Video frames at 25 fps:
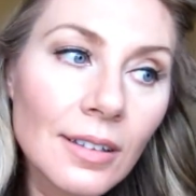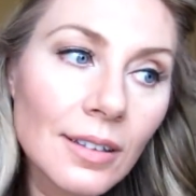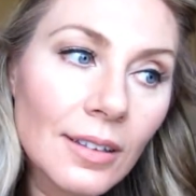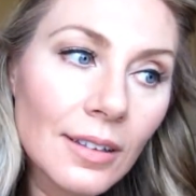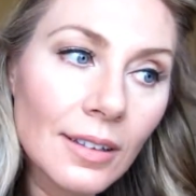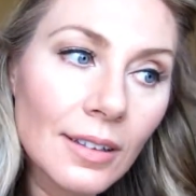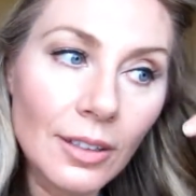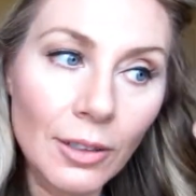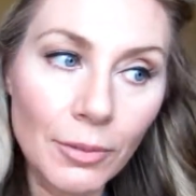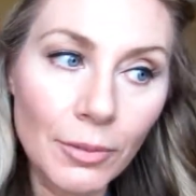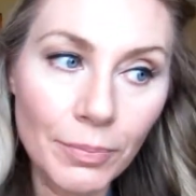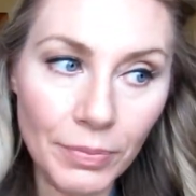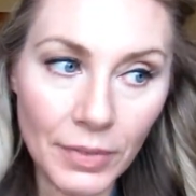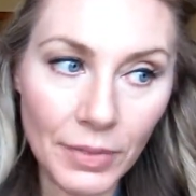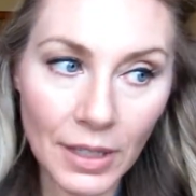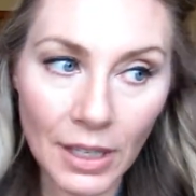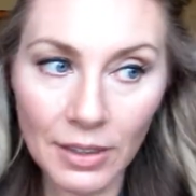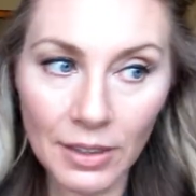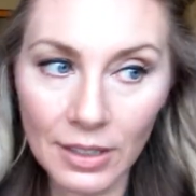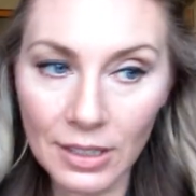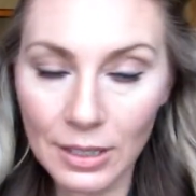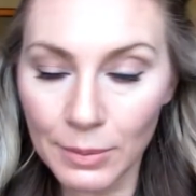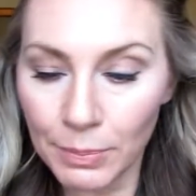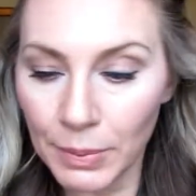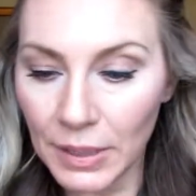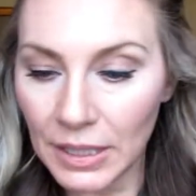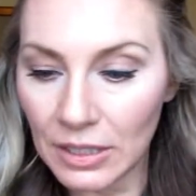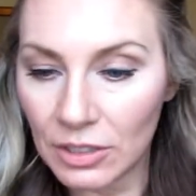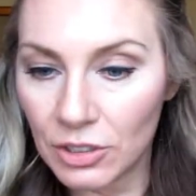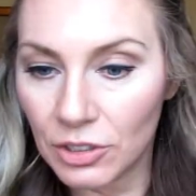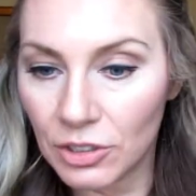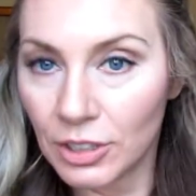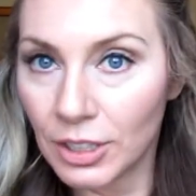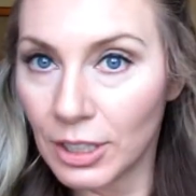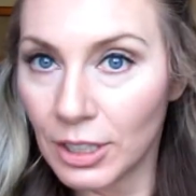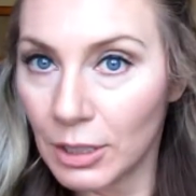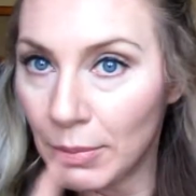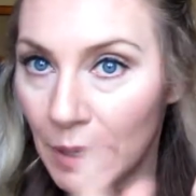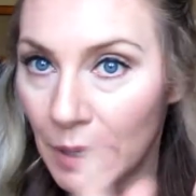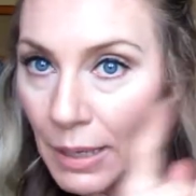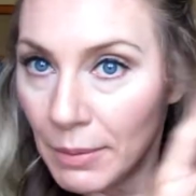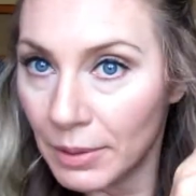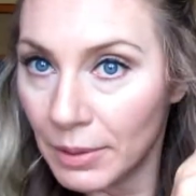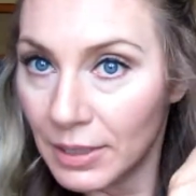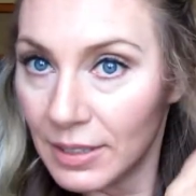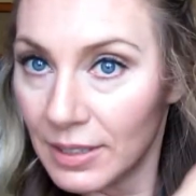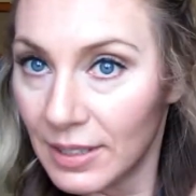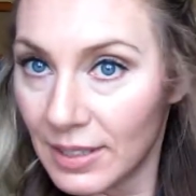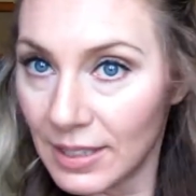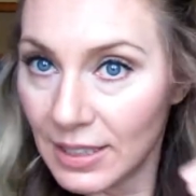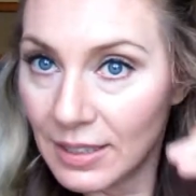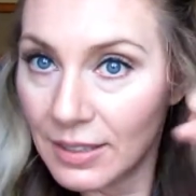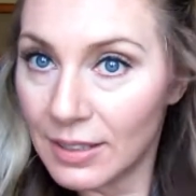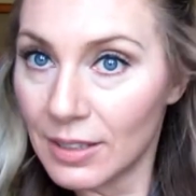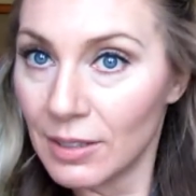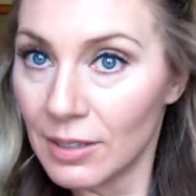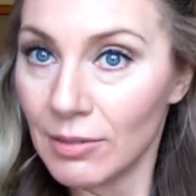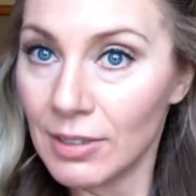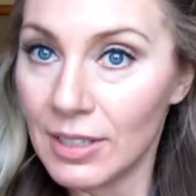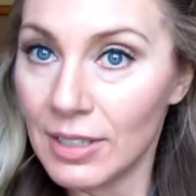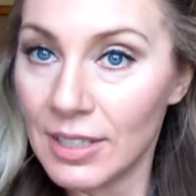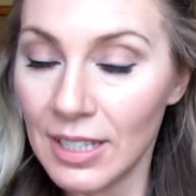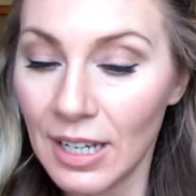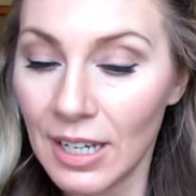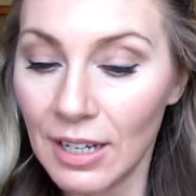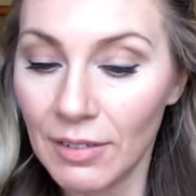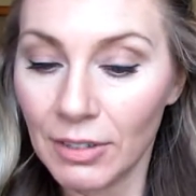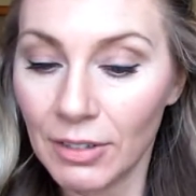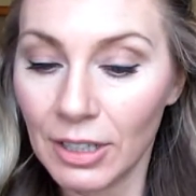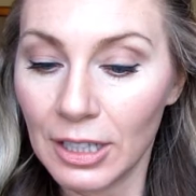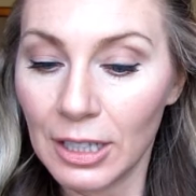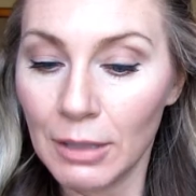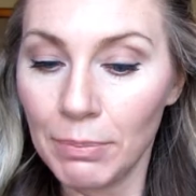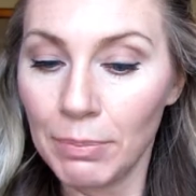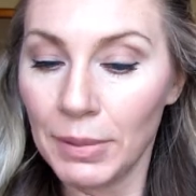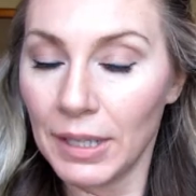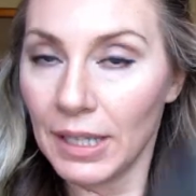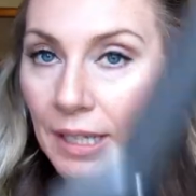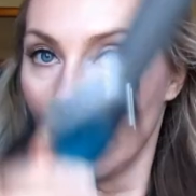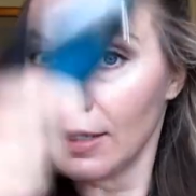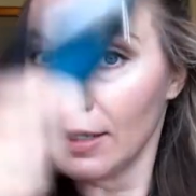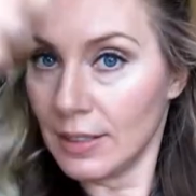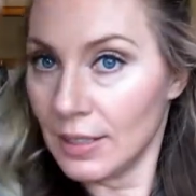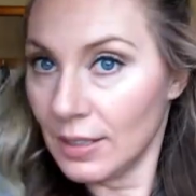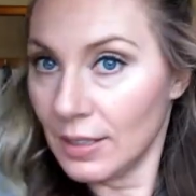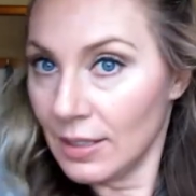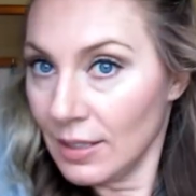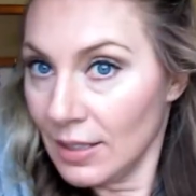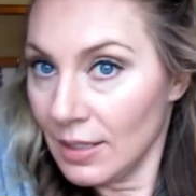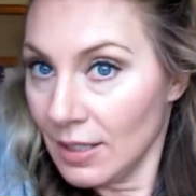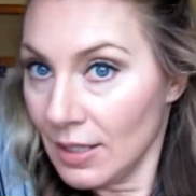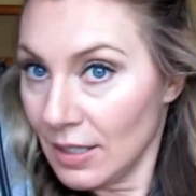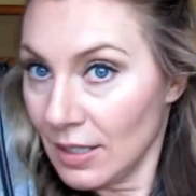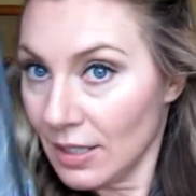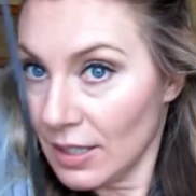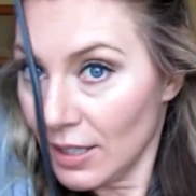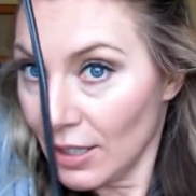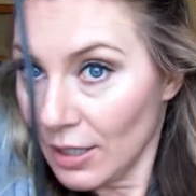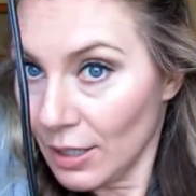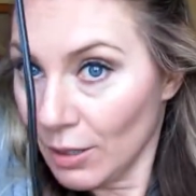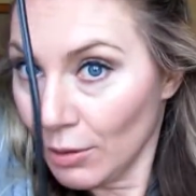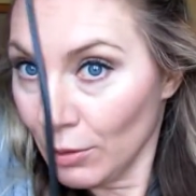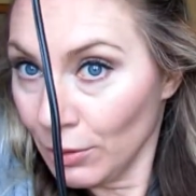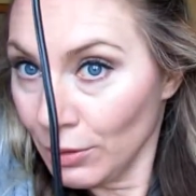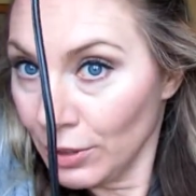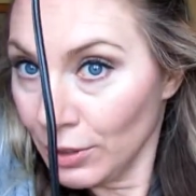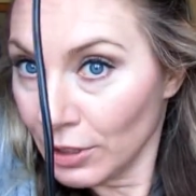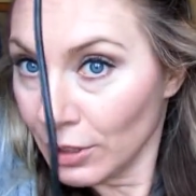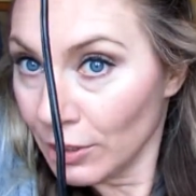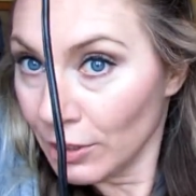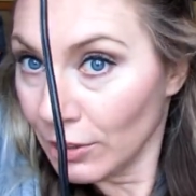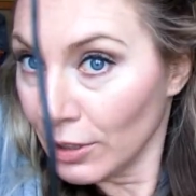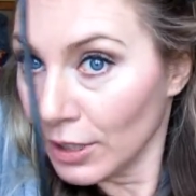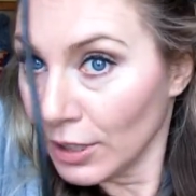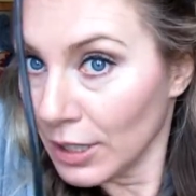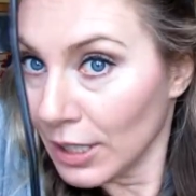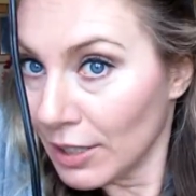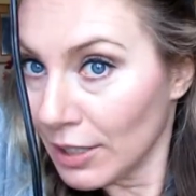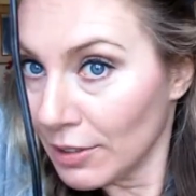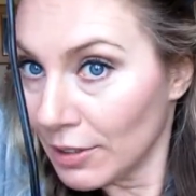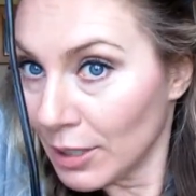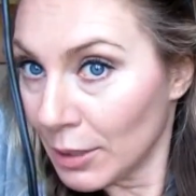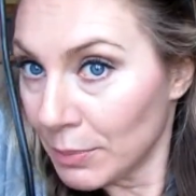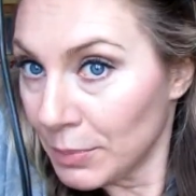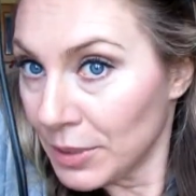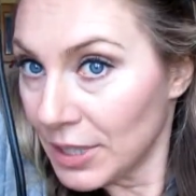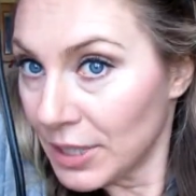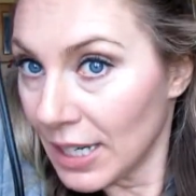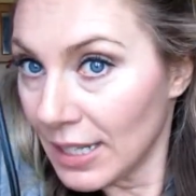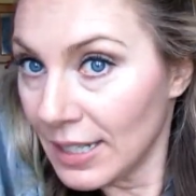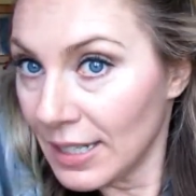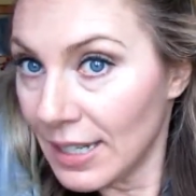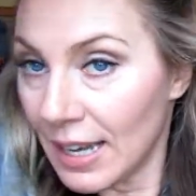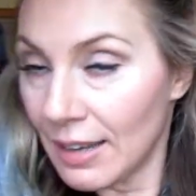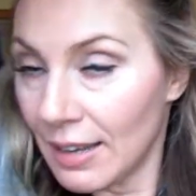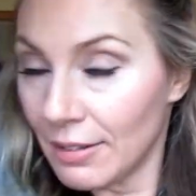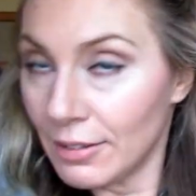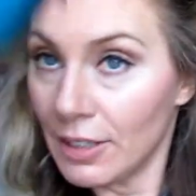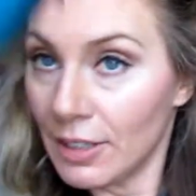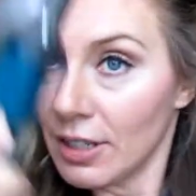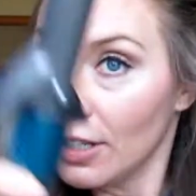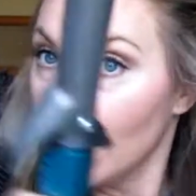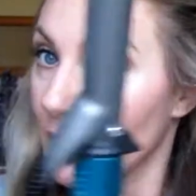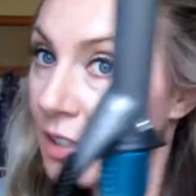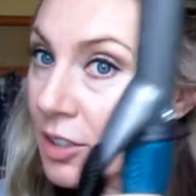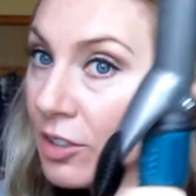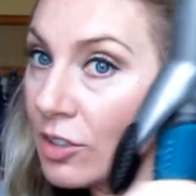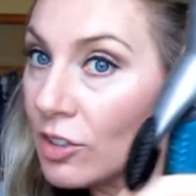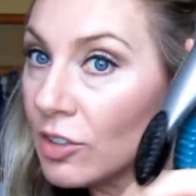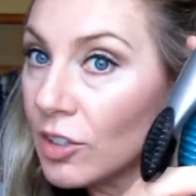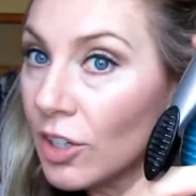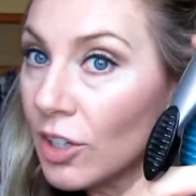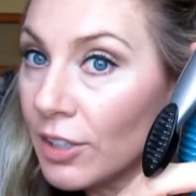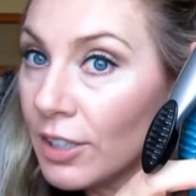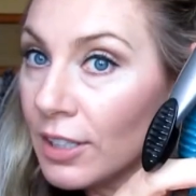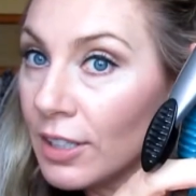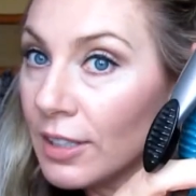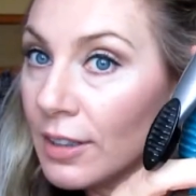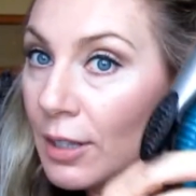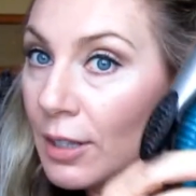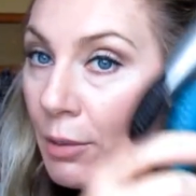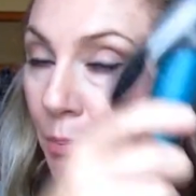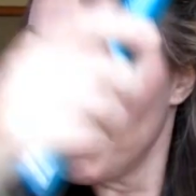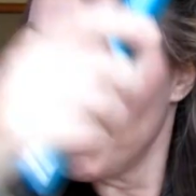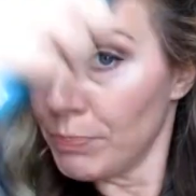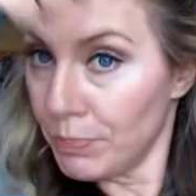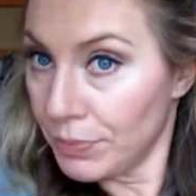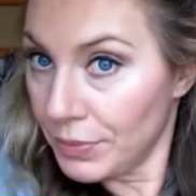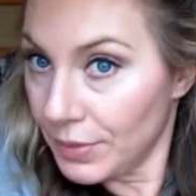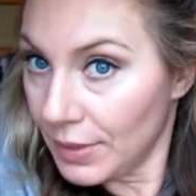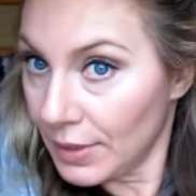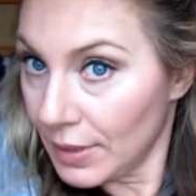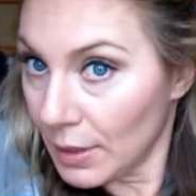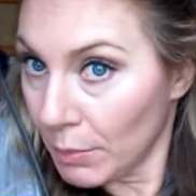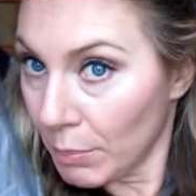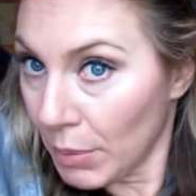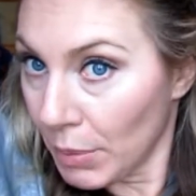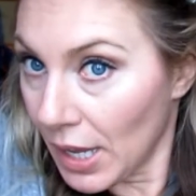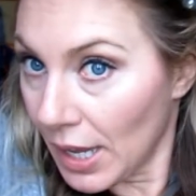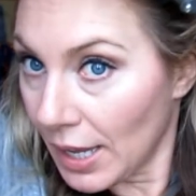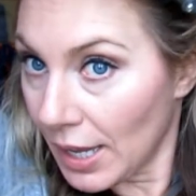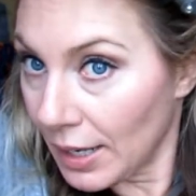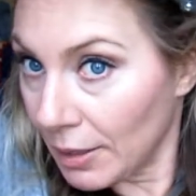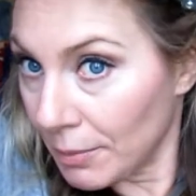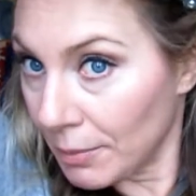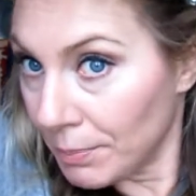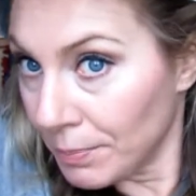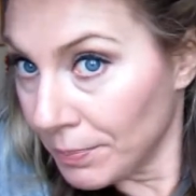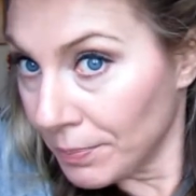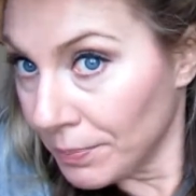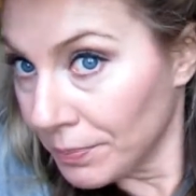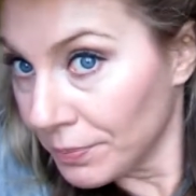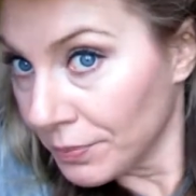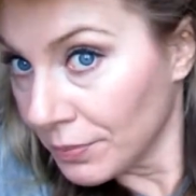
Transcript: So now this piece you're going to be able to see. So instead of clipping it, I hold the curling iron upside down, start at the bottom,